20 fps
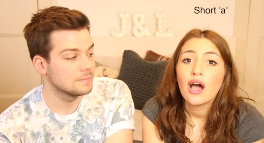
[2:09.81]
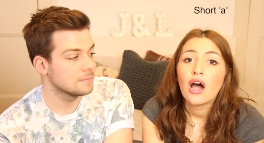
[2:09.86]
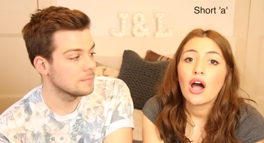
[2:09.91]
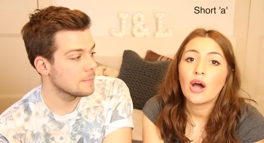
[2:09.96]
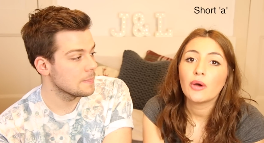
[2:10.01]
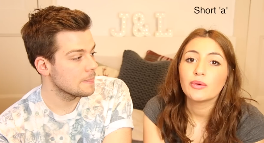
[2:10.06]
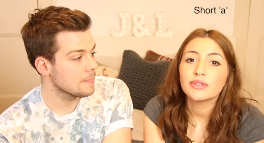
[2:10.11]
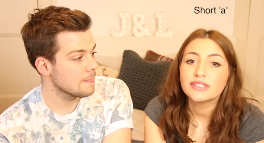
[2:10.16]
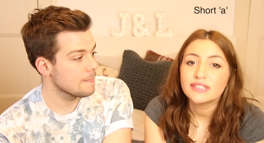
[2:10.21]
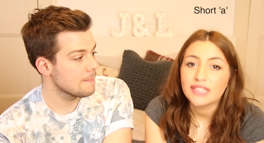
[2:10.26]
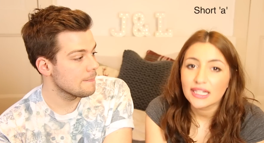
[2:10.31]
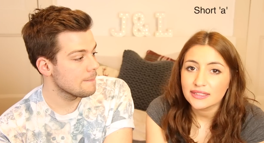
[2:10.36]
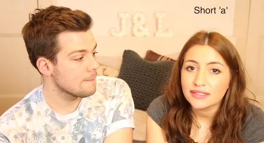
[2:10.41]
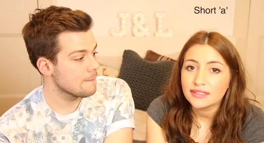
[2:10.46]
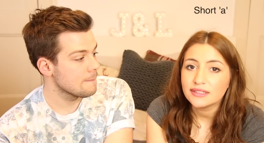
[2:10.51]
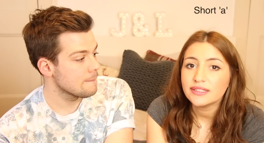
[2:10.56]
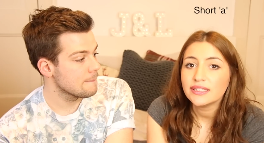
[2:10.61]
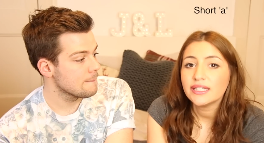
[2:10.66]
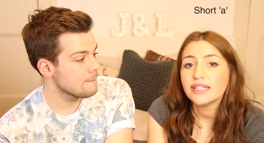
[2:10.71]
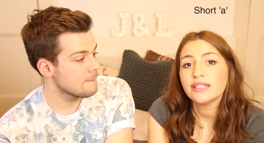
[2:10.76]
Speaker 1: I was
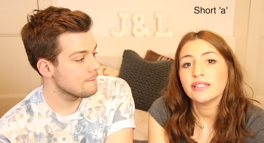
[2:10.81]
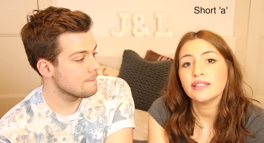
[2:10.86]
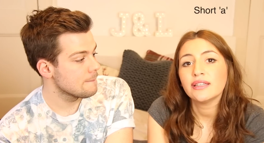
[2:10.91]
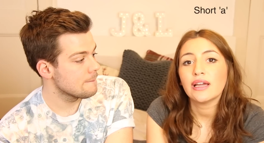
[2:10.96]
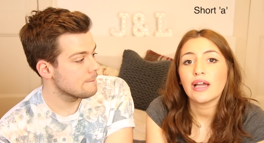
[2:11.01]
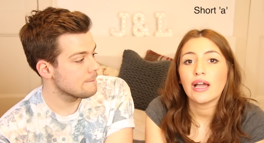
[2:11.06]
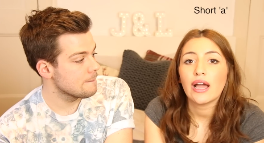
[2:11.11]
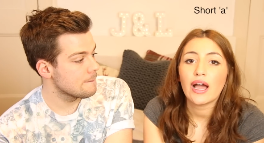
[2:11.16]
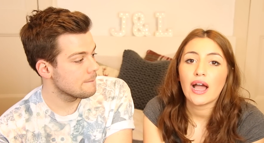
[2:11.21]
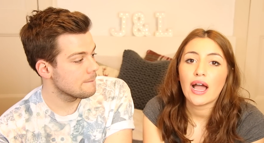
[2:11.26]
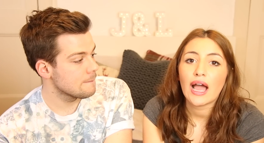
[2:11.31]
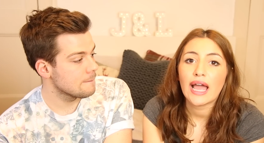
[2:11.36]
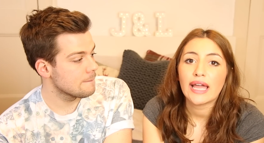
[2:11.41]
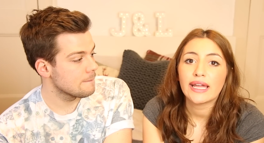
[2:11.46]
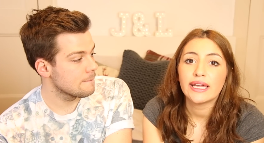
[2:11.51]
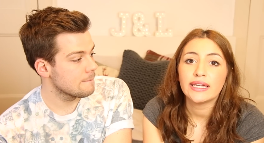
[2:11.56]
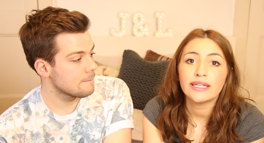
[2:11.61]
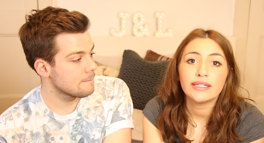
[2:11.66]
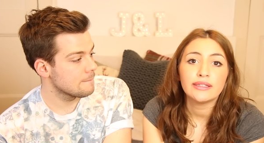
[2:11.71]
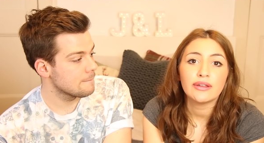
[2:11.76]
dancing
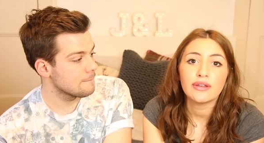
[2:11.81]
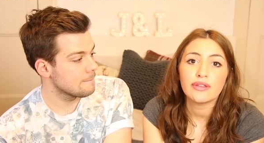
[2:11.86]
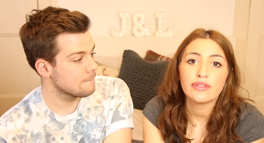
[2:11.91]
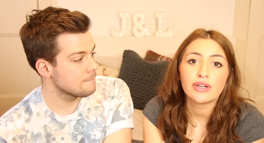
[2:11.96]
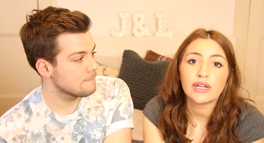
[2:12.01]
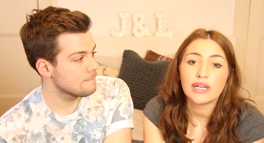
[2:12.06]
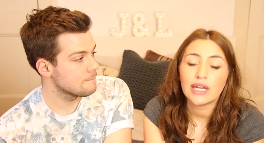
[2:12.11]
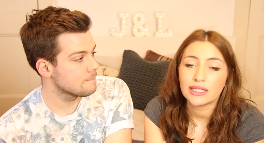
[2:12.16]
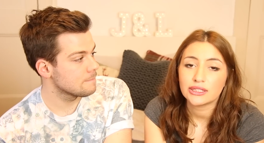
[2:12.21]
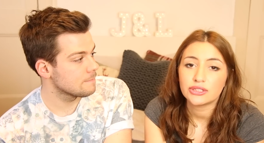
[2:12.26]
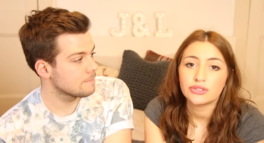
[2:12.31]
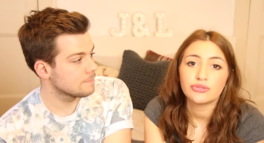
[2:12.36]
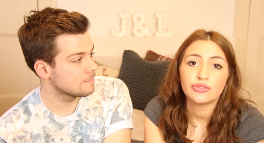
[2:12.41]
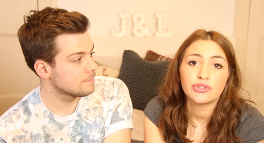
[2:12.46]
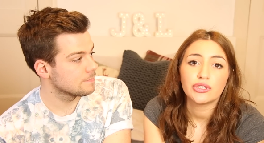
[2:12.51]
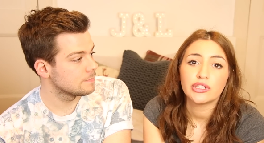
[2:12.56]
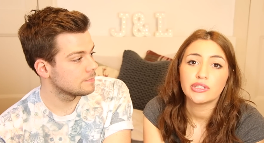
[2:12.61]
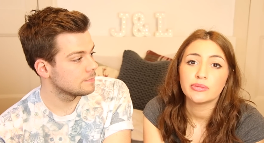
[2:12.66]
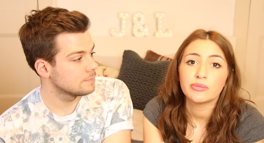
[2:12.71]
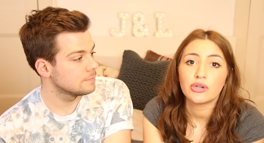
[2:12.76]
in the
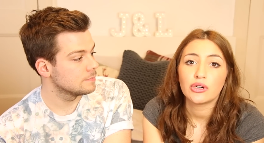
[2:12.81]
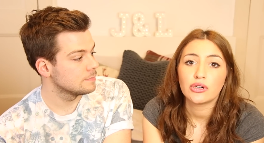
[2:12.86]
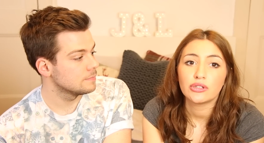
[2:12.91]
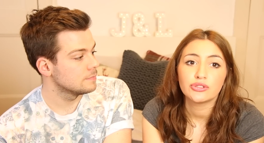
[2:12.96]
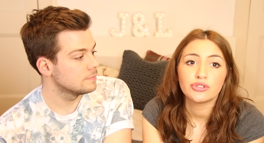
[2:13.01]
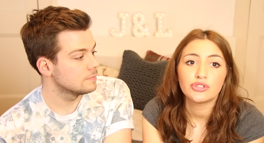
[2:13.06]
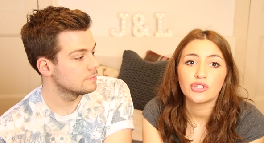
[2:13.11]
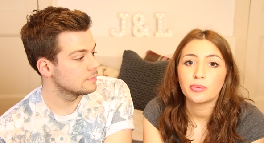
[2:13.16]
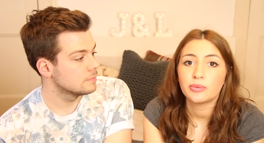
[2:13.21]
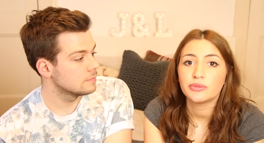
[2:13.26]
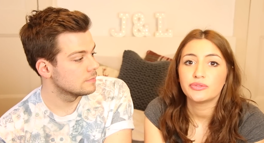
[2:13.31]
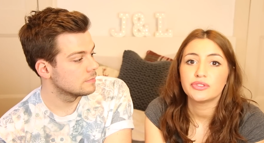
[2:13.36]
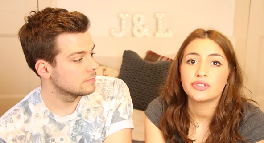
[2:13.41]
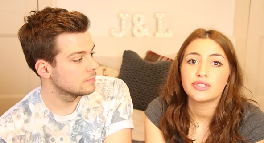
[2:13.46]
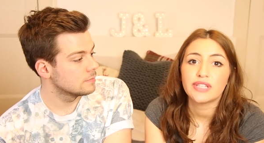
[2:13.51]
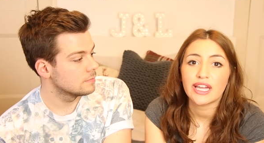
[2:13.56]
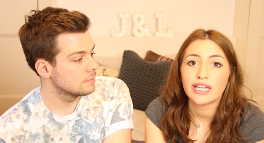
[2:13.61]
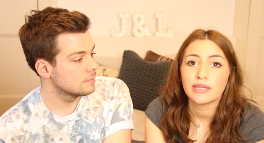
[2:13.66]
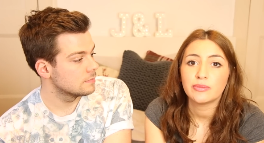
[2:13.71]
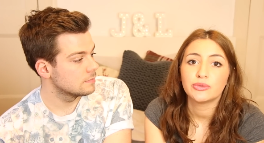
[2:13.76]
classroom on top of the
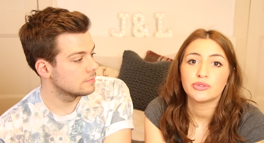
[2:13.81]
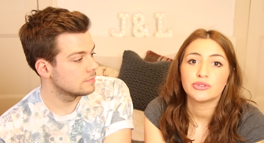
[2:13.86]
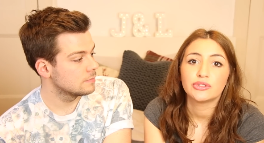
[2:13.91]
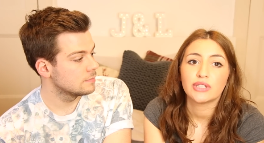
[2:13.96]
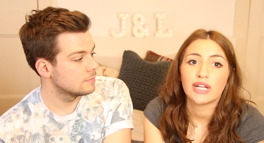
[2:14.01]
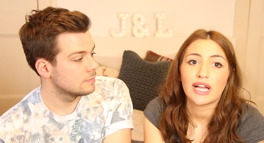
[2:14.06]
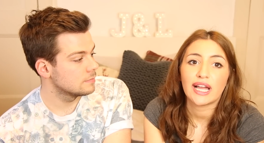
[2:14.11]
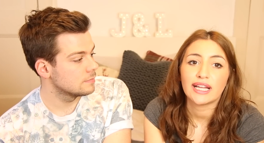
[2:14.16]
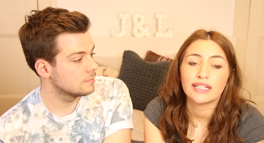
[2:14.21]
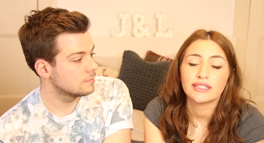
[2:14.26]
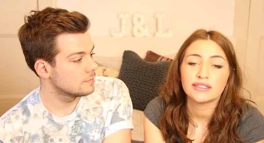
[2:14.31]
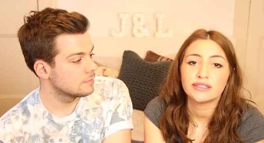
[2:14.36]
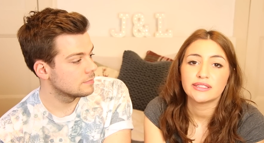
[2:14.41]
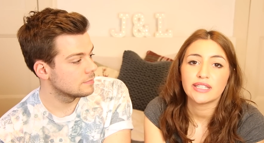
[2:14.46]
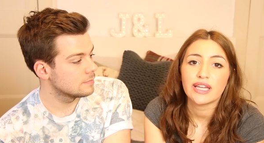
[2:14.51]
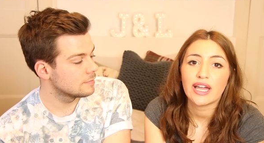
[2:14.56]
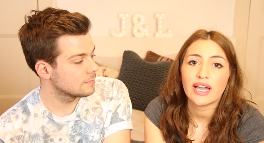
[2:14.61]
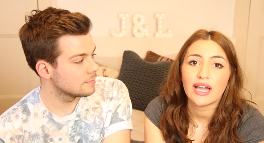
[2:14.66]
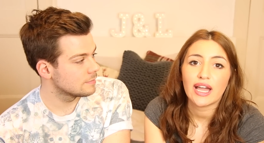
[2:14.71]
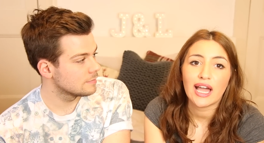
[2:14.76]
table, and
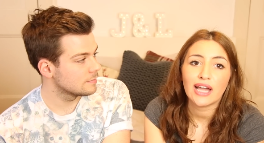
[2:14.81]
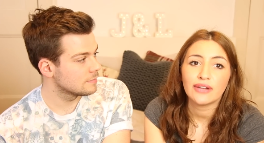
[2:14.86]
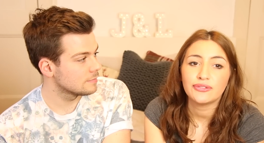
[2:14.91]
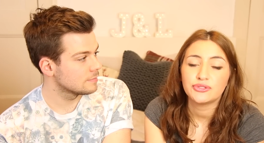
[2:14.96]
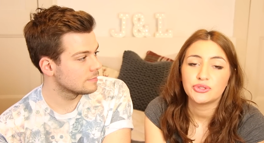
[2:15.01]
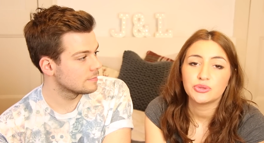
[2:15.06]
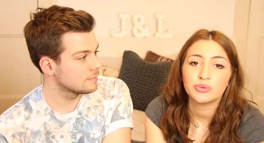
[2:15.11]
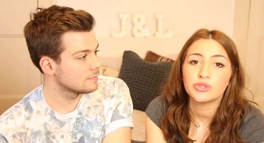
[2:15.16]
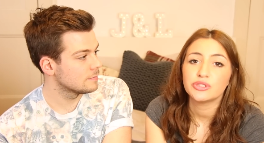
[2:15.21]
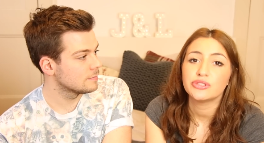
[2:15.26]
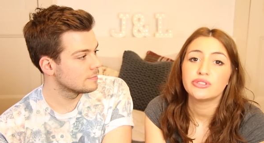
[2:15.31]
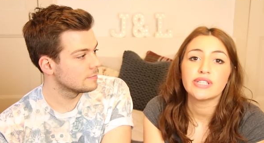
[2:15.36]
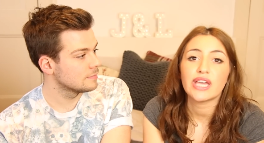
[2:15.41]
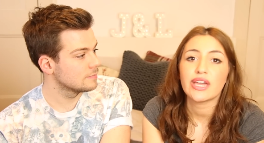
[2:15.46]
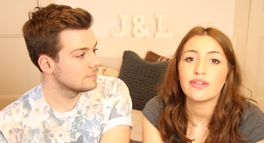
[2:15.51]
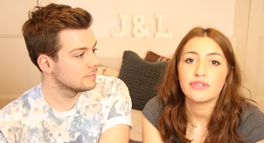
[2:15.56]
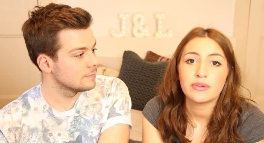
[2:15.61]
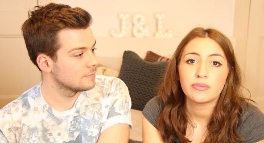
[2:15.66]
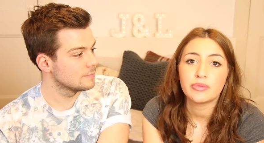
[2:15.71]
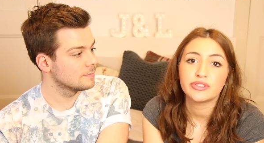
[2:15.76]
afterwards
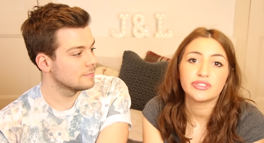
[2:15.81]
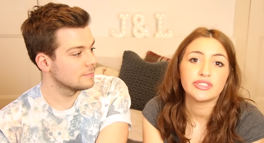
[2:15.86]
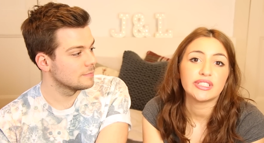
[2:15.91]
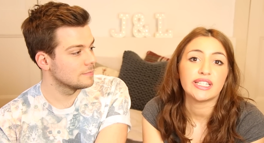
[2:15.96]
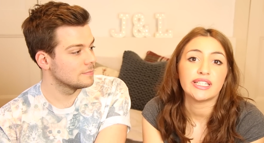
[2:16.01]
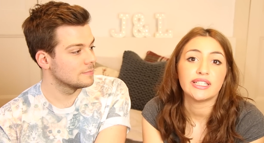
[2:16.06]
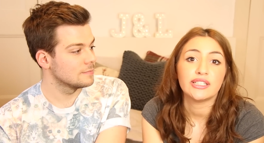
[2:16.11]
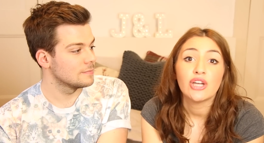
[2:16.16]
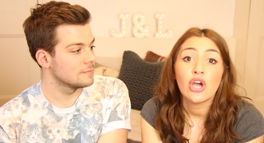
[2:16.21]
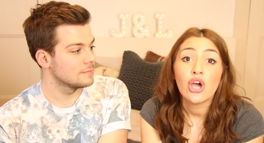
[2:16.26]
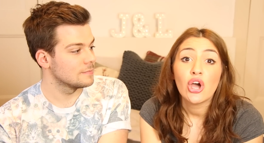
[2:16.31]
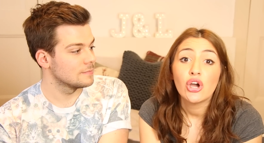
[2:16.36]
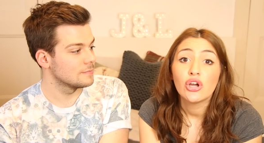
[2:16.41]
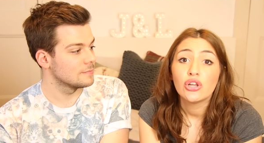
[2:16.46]
everybody